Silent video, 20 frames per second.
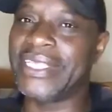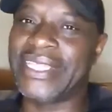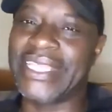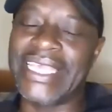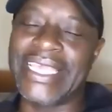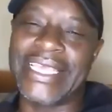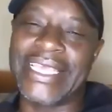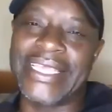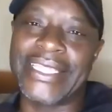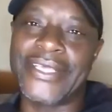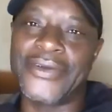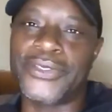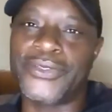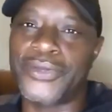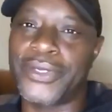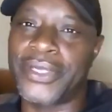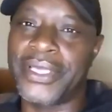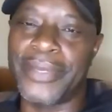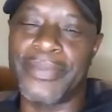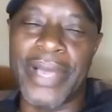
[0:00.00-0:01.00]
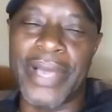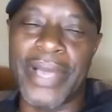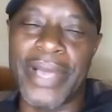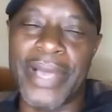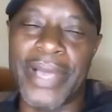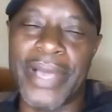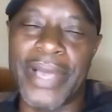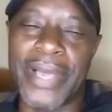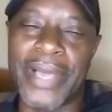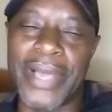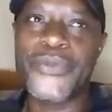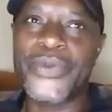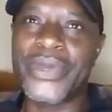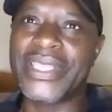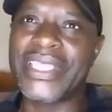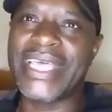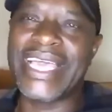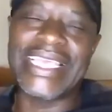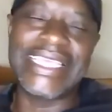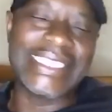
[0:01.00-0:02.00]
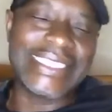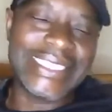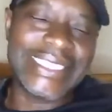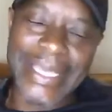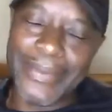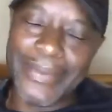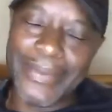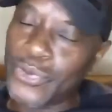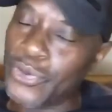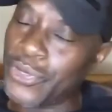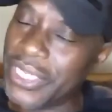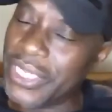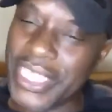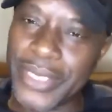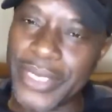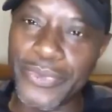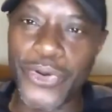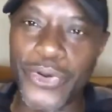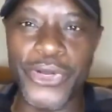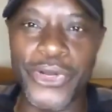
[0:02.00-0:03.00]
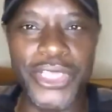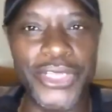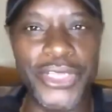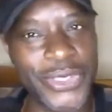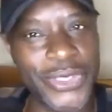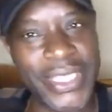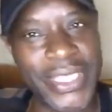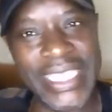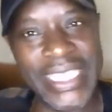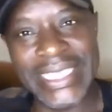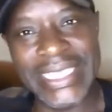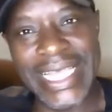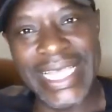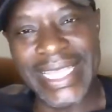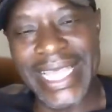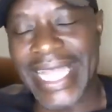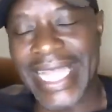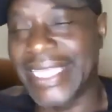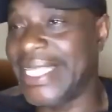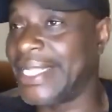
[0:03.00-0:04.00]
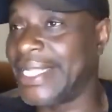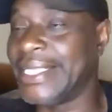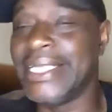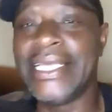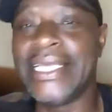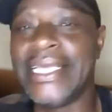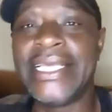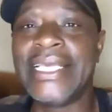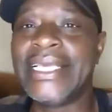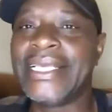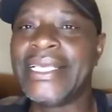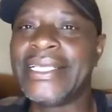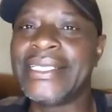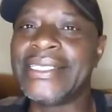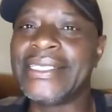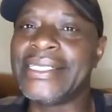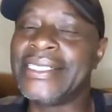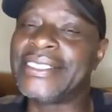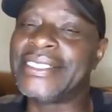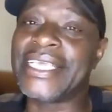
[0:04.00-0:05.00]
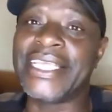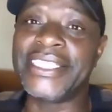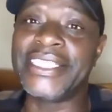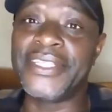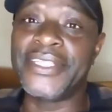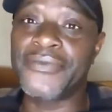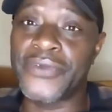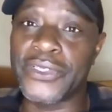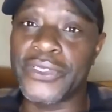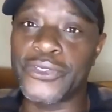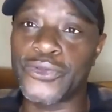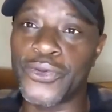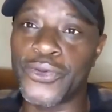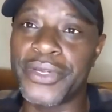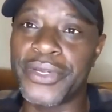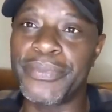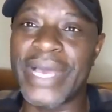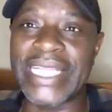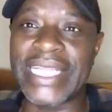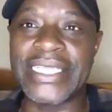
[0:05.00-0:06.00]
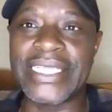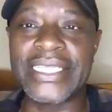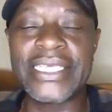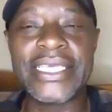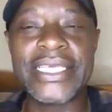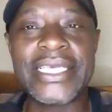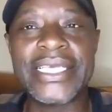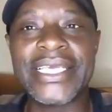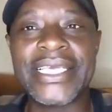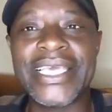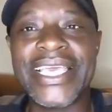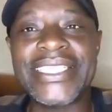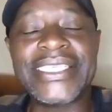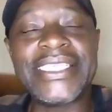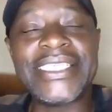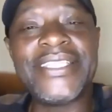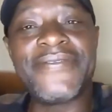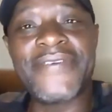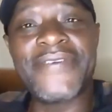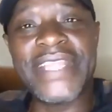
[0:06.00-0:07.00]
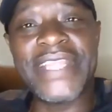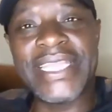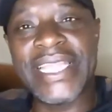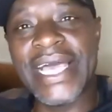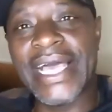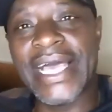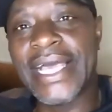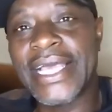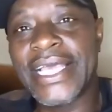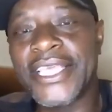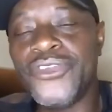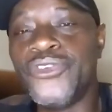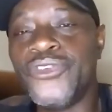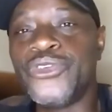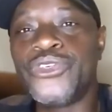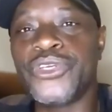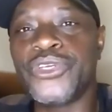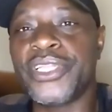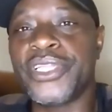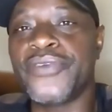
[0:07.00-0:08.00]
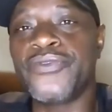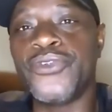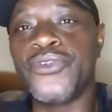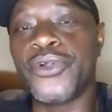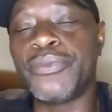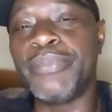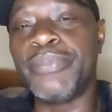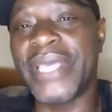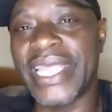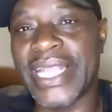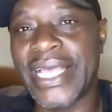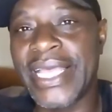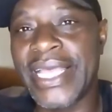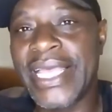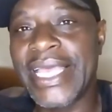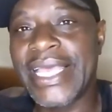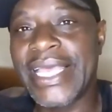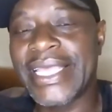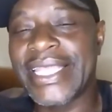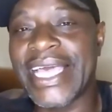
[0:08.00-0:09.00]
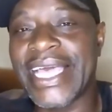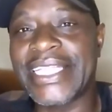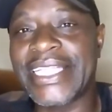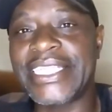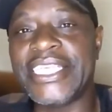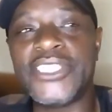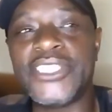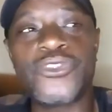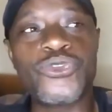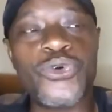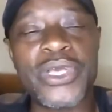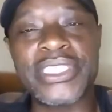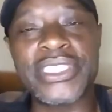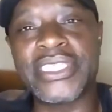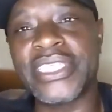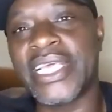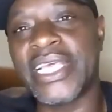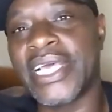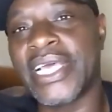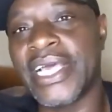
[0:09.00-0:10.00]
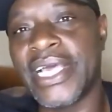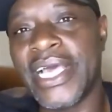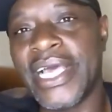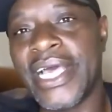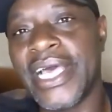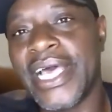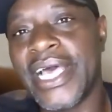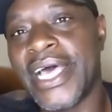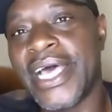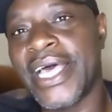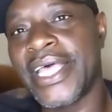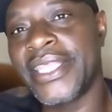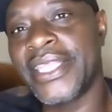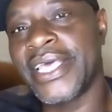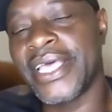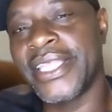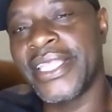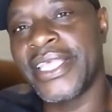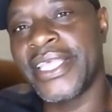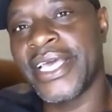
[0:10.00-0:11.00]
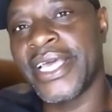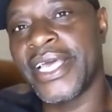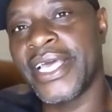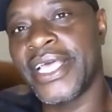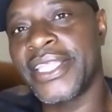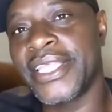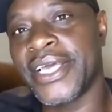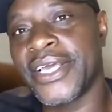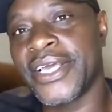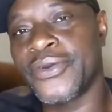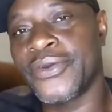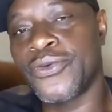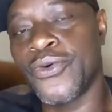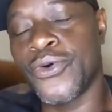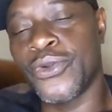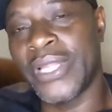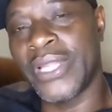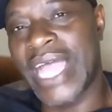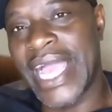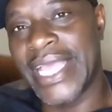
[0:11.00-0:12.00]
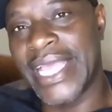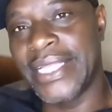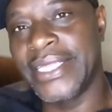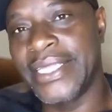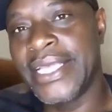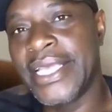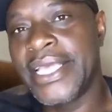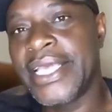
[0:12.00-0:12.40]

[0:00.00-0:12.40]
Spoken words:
I think they're talking about whether he stepped on him or things like that. Then it's a different story. But as a defender, you should have known better that it's towards the goal line.